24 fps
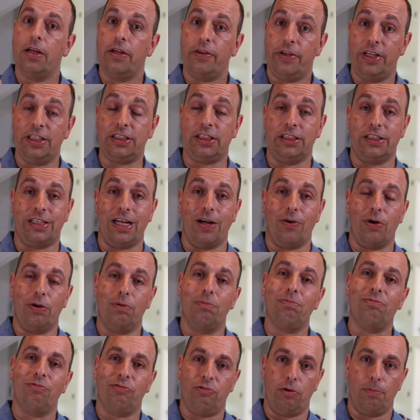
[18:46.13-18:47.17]
This is Darren
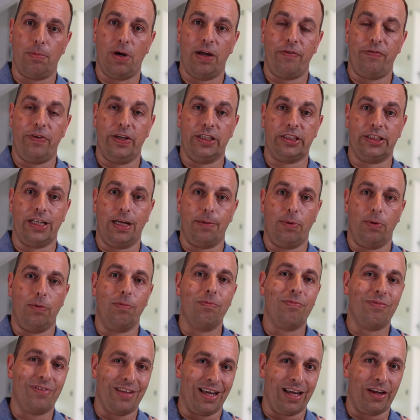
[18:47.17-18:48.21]
from iFixApple.
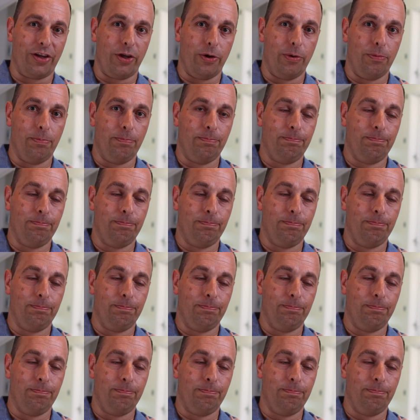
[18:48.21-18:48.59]
Thank you.